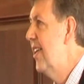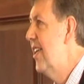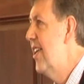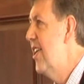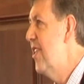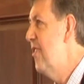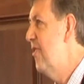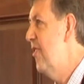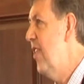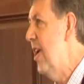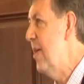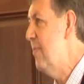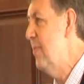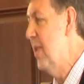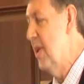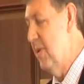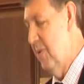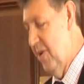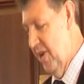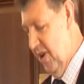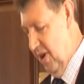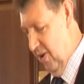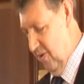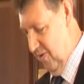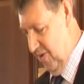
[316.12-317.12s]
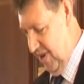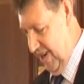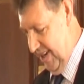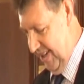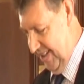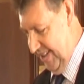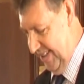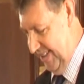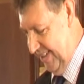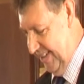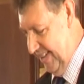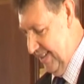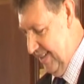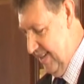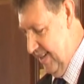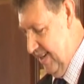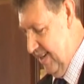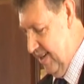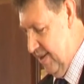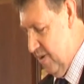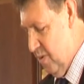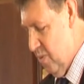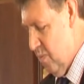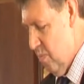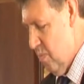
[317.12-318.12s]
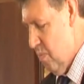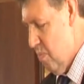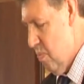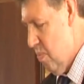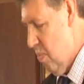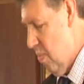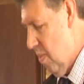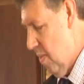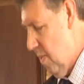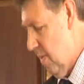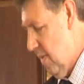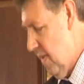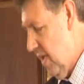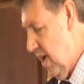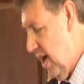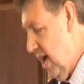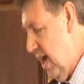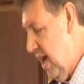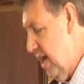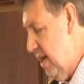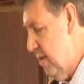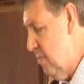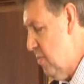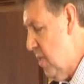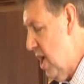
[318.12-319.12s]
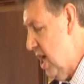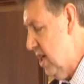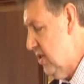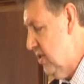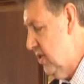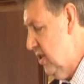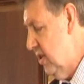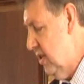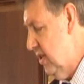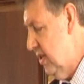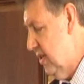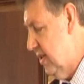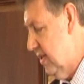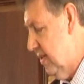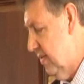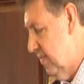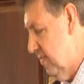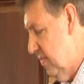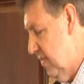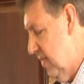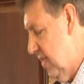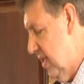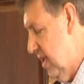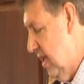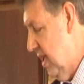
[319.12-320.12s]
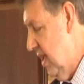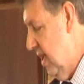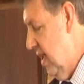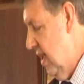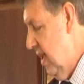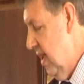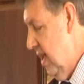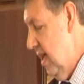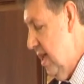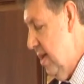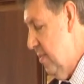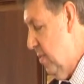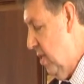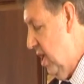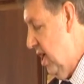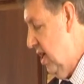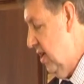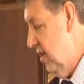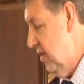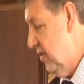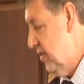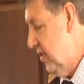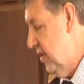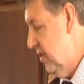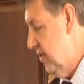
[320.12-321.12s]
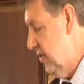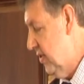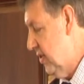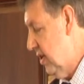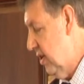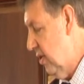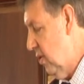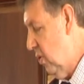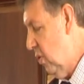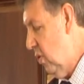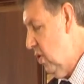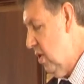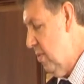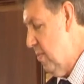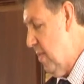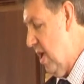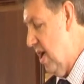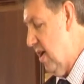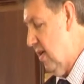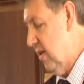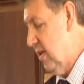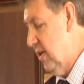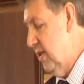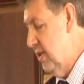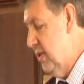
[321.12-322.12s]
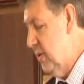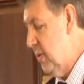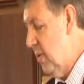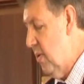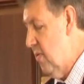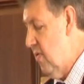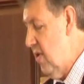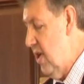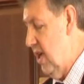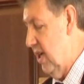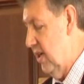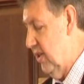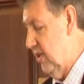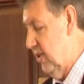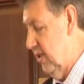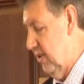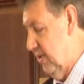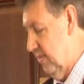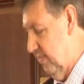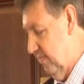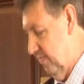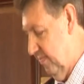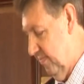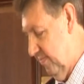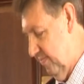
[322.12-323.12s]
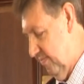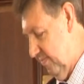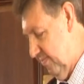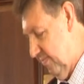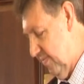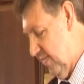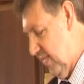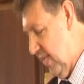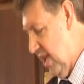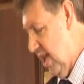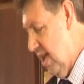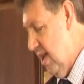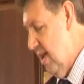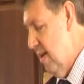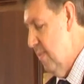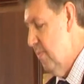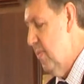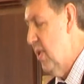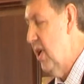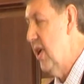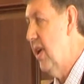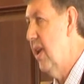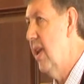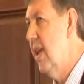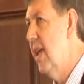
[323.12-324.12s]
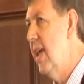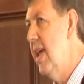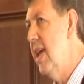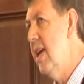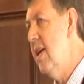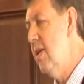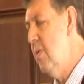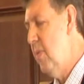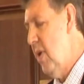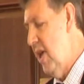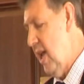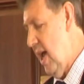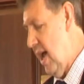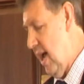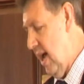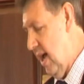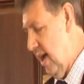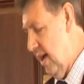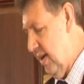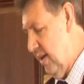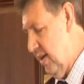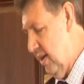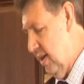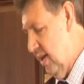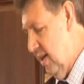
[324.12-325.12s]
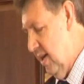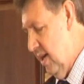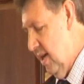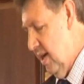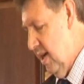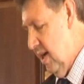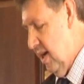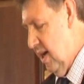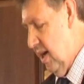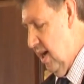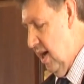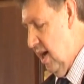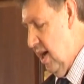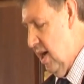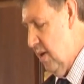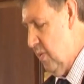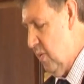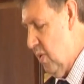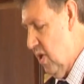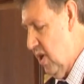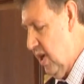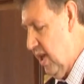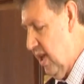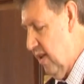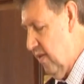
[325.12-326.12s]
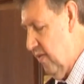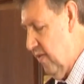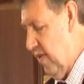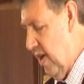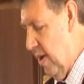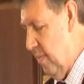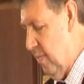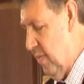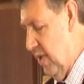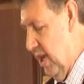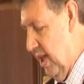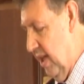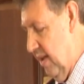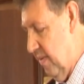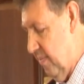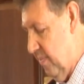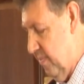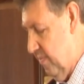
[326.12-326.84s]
Her family were not rich. I had imagined, in my innocence, that all Americans were rich. But here we had a hard-working family,